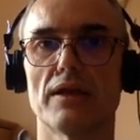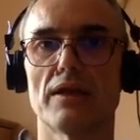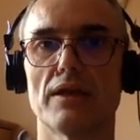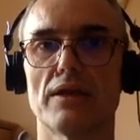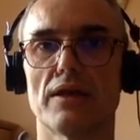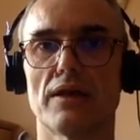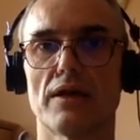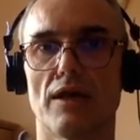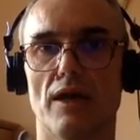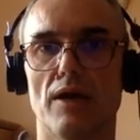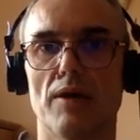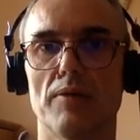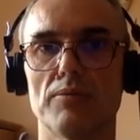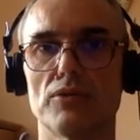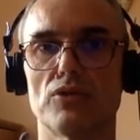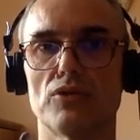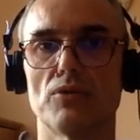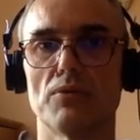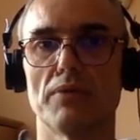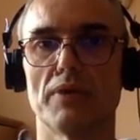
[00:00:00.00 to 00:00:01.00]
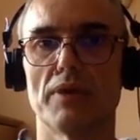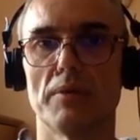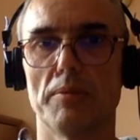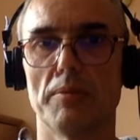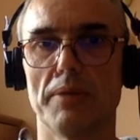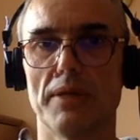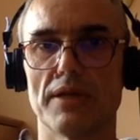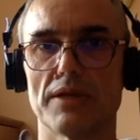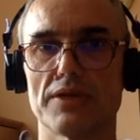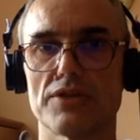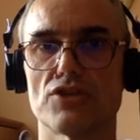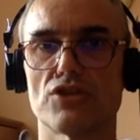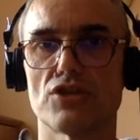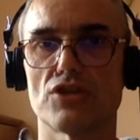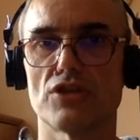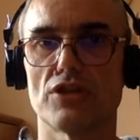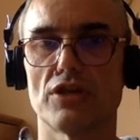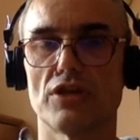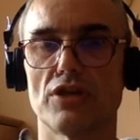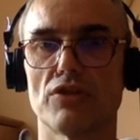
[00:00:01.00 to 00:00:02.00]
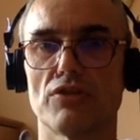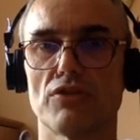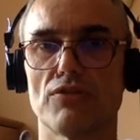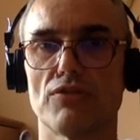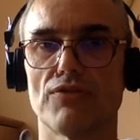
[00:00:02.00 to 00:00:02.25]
can come to my balance sheet